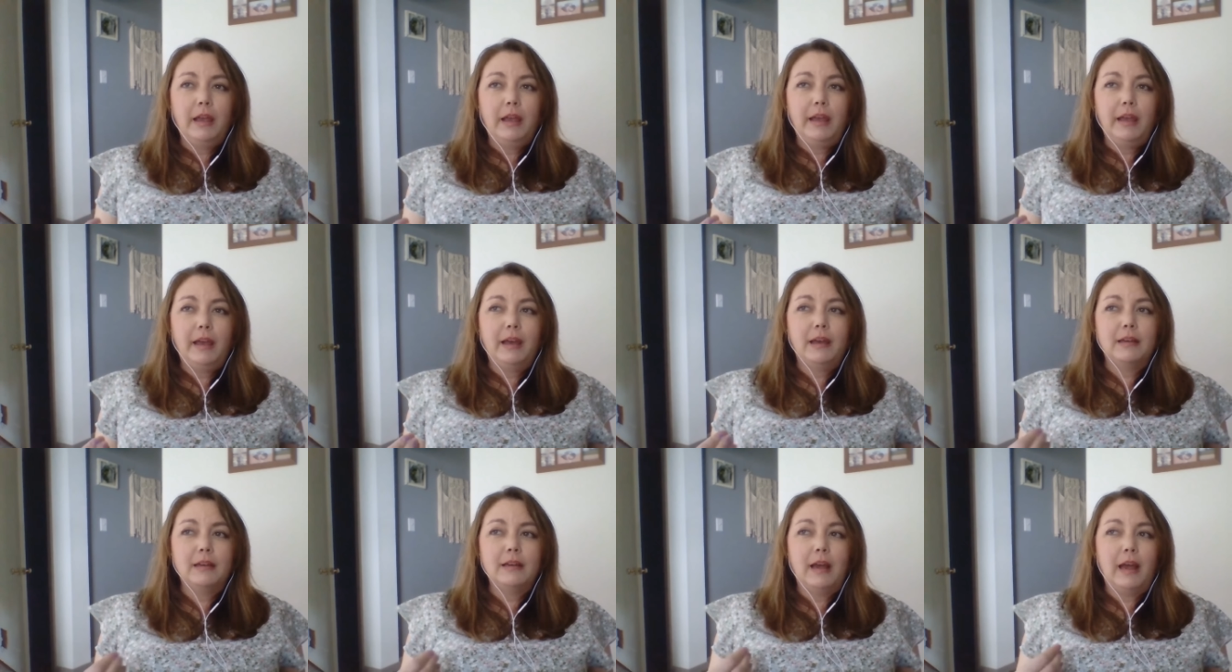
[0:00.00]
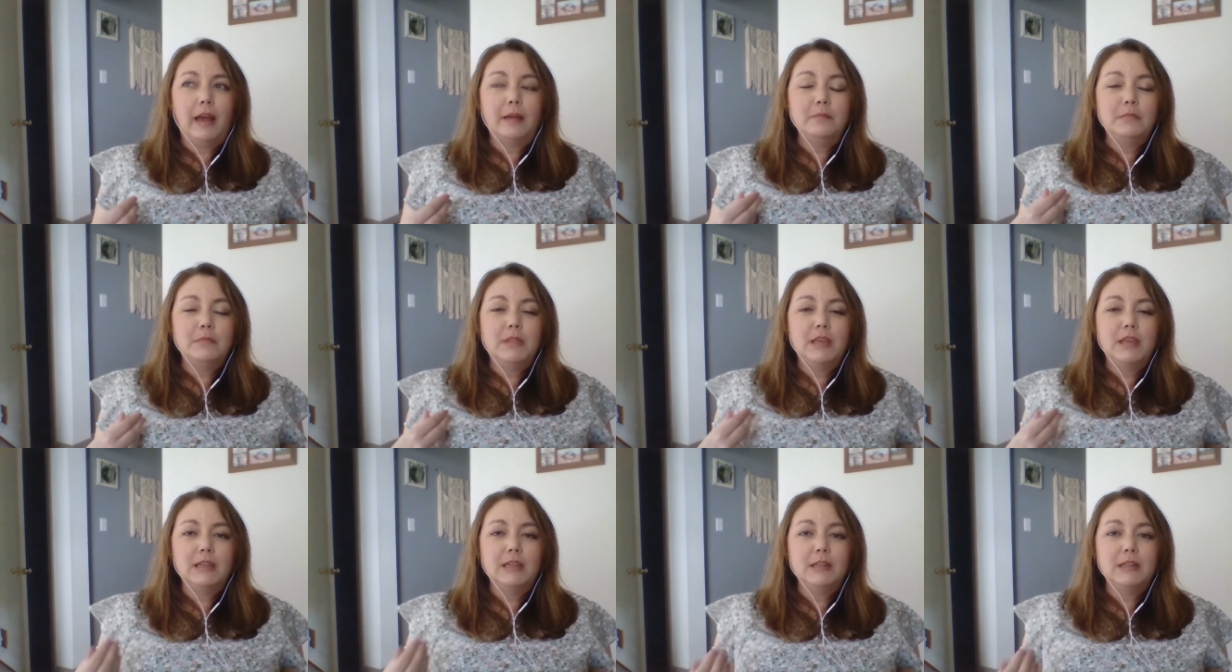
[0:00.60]
And I'm
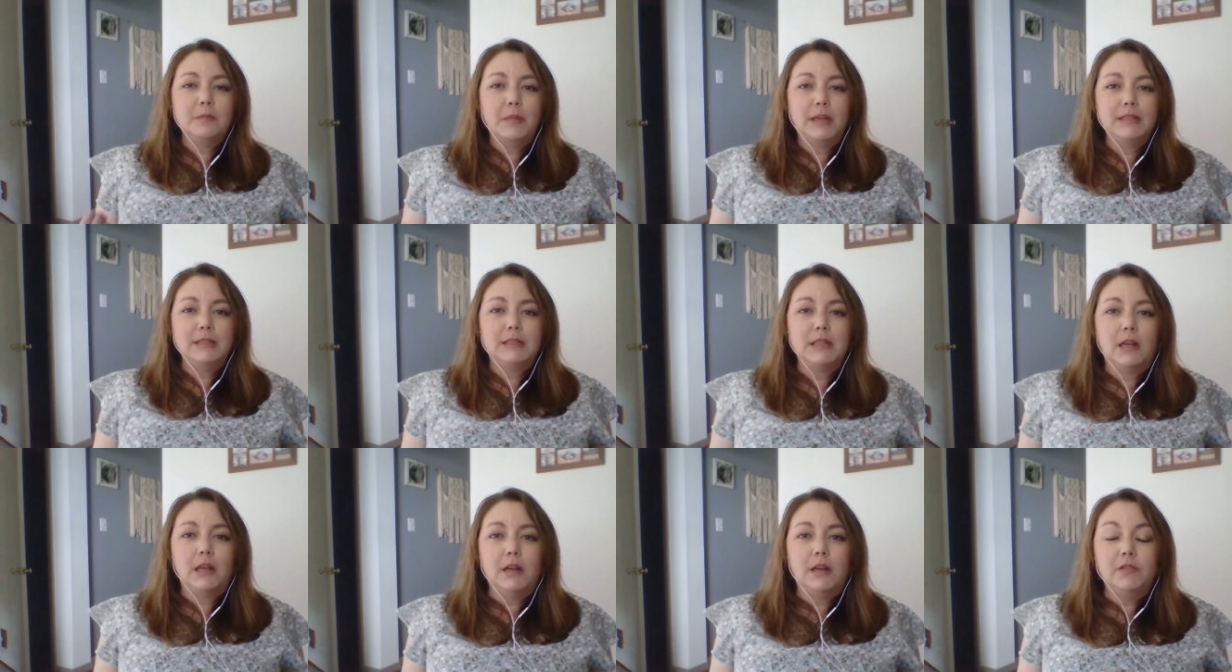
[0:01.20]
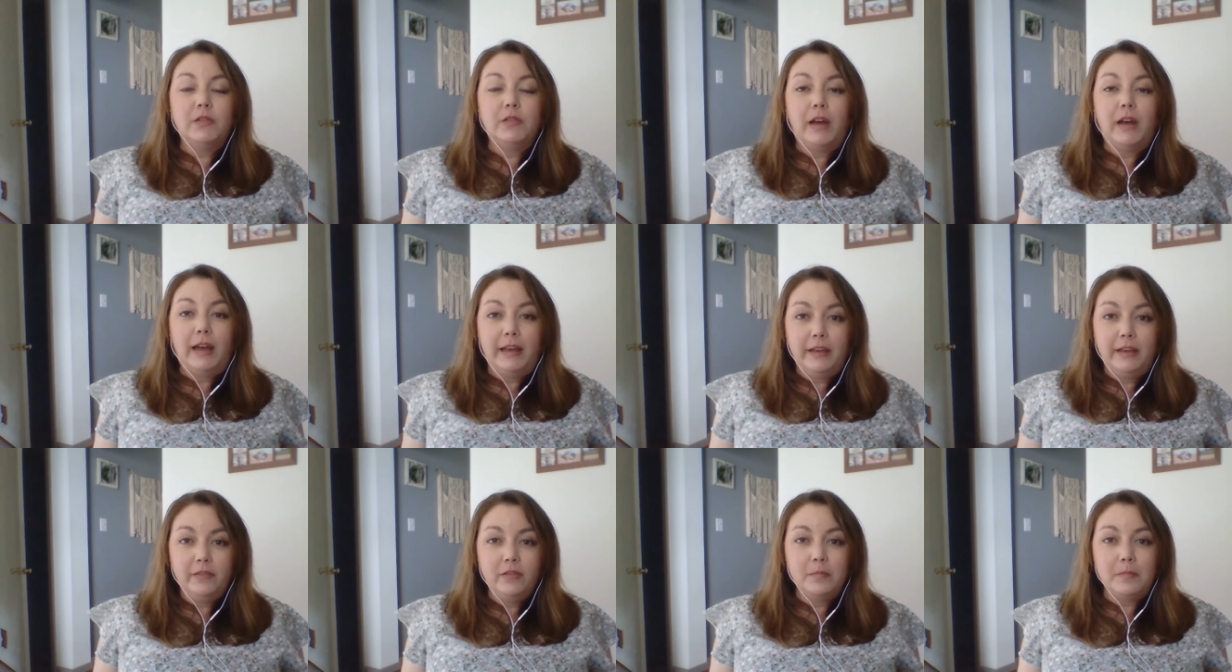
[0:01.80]
thinking to myself, I
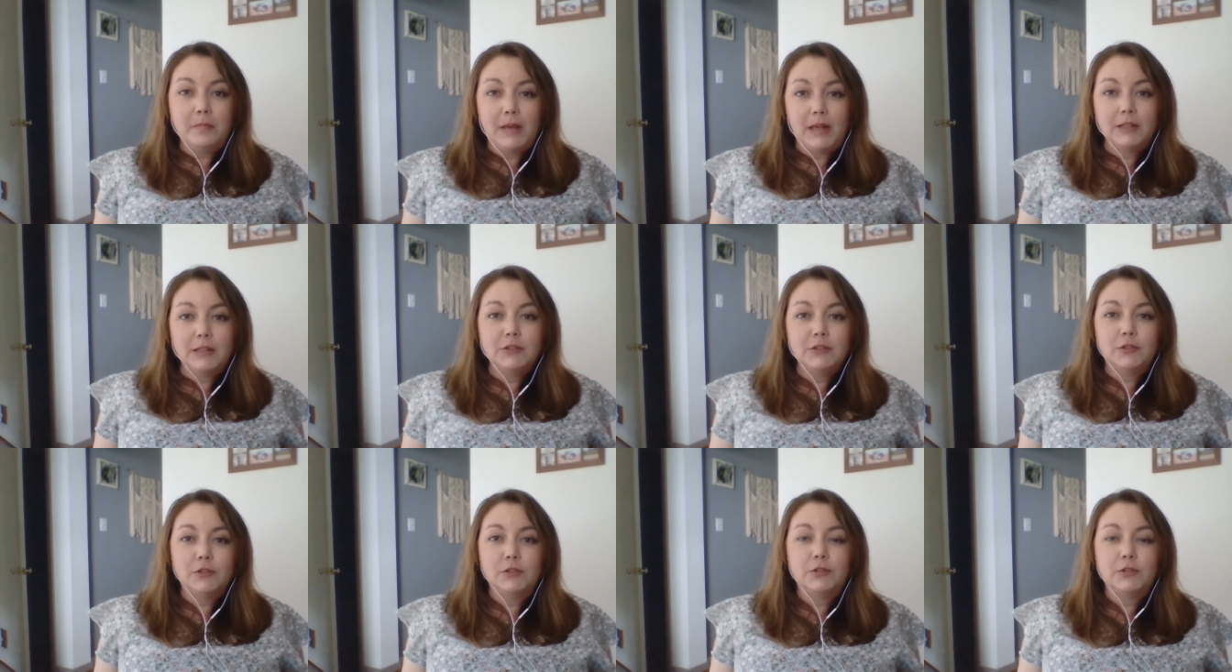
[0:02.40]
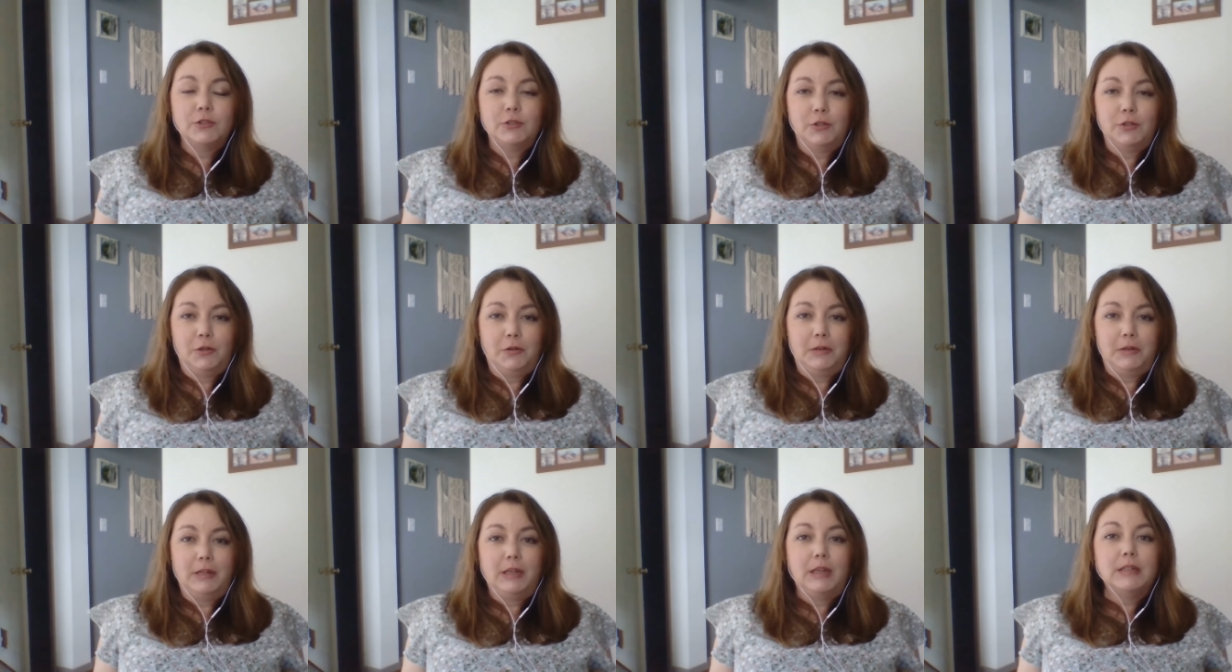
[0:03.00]
have a master's
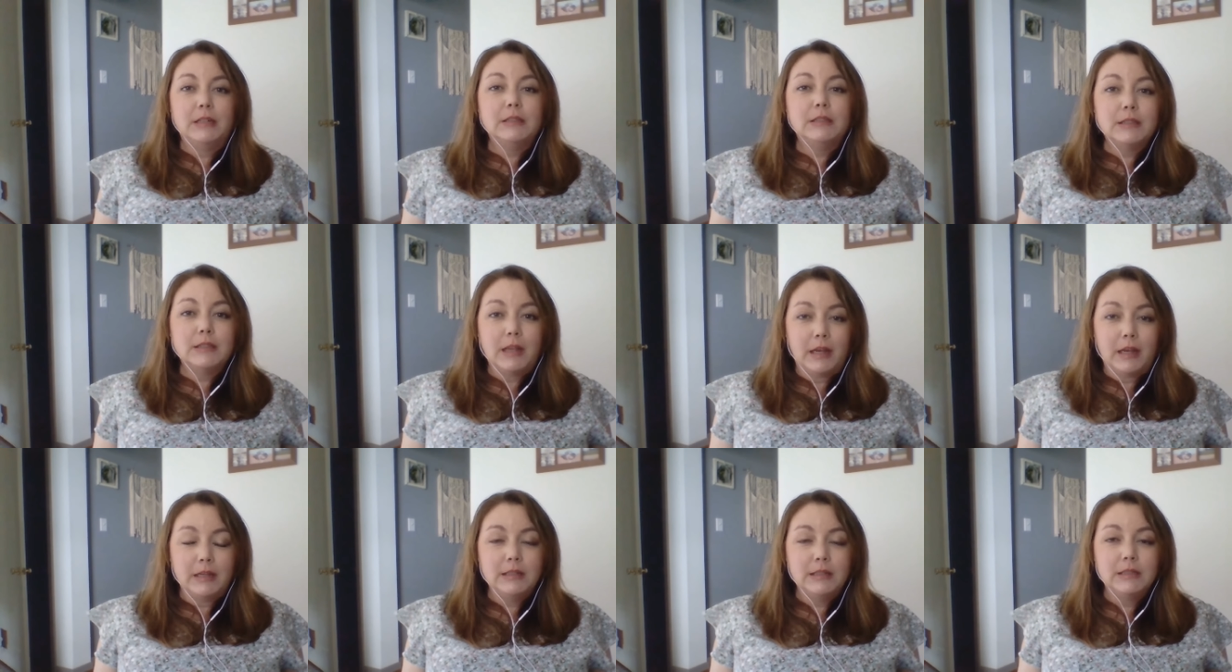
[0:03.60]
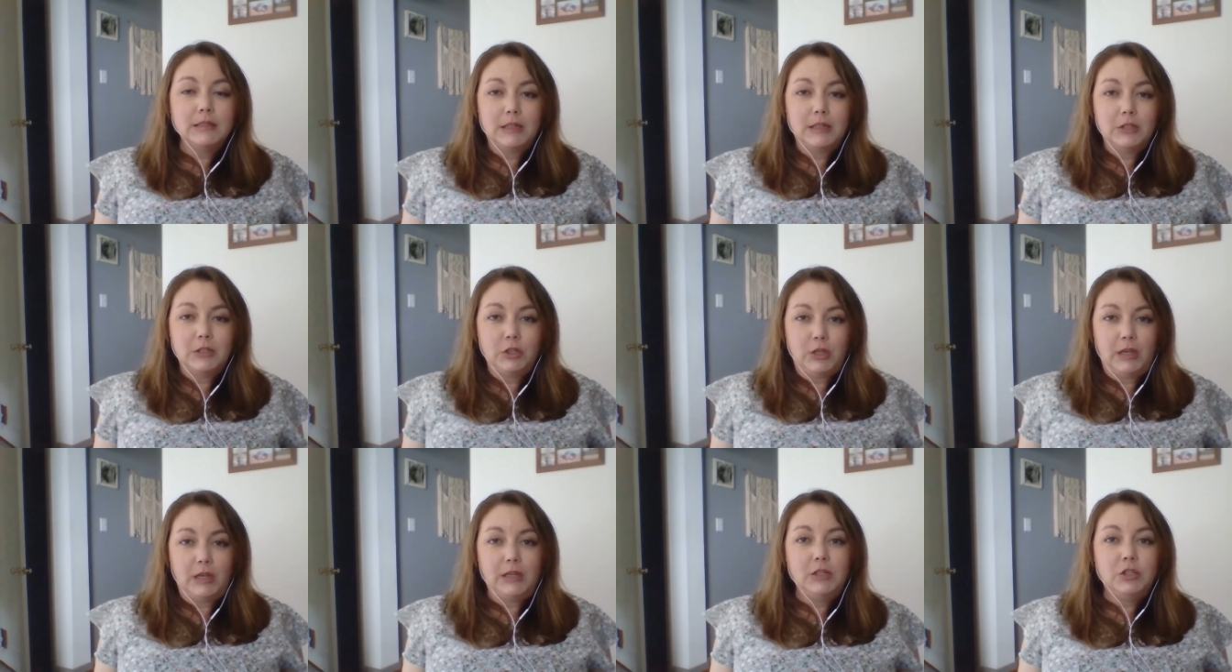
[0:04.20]
degree in science
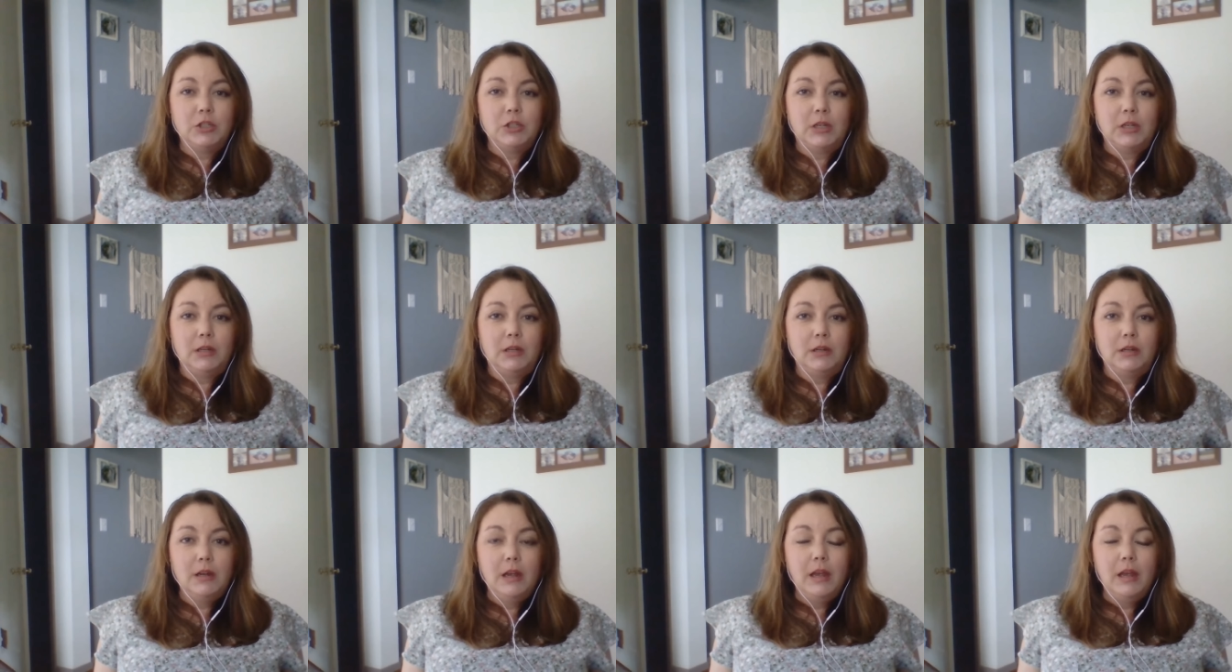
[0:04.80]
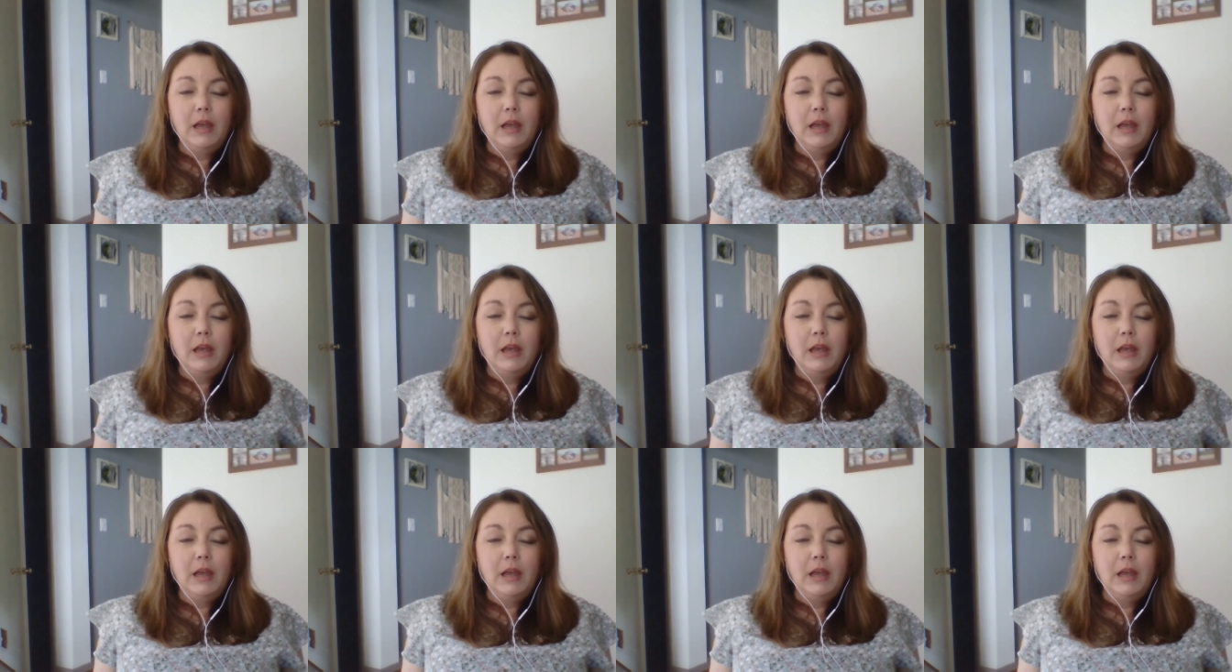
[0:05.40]
education